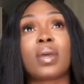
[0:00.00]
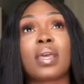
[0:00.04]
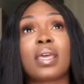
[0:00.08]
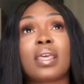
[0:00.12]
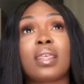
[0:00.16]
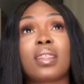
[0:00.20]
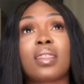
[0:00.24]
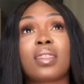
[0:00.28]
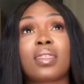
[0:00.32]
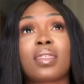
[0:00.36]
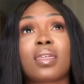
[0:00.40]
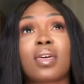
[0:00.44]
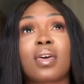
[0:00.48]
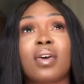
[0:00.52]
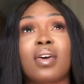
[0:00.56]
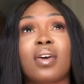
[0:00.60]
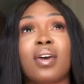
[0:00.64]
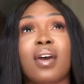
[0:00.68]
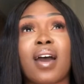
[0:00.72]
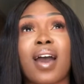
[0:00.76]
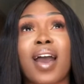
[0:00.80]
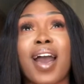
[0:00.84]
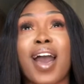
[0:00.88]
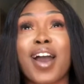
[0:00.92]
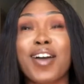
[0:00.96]
With
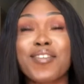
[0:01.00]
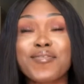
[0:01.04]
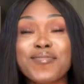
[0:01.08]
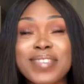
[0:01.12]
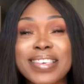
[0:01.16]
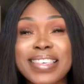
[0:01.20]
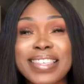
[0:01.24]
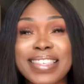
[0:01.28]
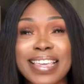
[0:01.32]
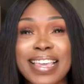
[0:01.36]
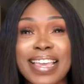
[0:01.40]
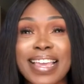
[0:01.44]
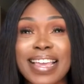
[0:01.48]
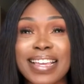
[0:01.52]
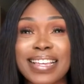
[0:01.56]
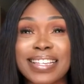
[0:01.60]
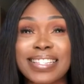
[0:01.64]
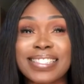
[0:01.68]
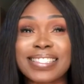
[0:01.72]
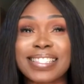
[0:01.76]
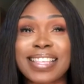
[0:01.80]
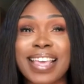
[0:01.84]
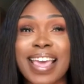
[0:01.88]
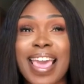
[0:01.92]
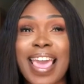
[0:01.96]
other
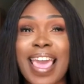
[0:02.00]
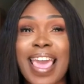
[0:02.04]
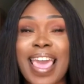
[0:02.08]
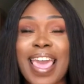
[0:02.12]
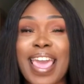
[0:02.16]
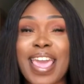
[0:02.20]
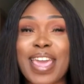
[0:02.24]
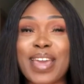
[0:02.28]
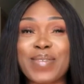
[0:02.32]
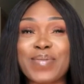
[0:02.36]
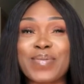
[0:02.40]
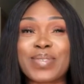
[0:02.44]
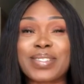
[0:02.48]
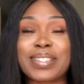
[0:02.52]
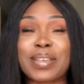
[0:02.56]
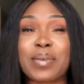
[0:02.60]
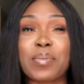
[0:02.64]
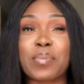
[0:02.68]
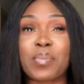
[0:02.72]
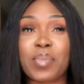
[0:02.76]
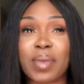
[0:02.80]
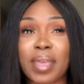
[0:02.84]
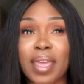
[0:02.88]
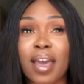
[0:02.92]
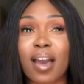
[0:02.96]
things, it was a
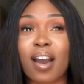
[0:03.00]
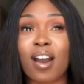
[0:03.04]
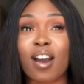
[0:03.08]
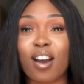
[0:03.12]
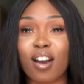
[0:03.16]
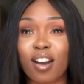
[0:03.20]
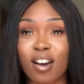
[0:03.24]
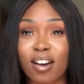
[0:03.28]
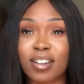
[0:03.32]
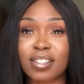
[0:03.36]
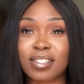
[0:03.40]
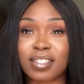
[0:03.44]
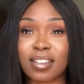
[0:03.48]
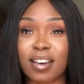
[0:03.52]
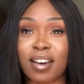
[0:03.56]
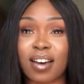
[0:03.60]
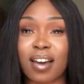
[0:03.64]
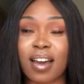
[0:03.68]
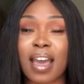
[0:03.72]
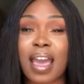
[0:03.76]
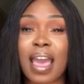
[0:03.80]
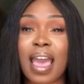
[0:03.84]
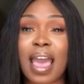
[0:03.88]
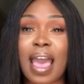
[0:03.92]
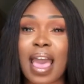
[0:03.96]
bit harder.
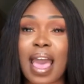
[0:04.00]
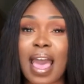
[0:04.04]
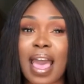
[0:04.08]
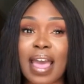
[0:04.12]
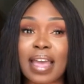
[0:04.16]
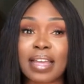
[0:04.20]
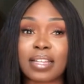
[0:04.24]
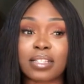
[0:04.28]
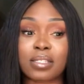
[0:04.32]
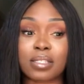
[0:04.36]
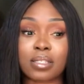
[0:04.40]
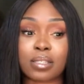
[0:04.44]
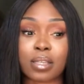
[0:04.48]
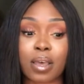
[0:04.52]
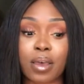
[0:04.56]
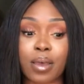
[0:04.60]
And